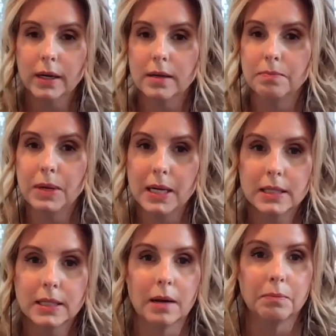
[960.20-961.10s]
and
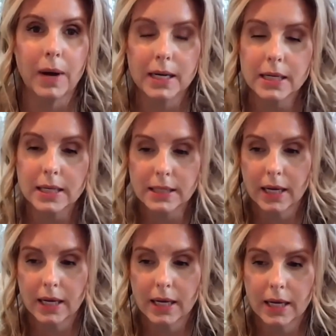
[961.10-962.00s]
peace and abundance,
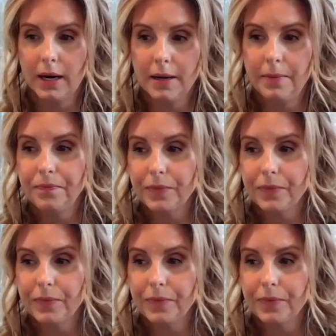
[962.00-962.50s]
um,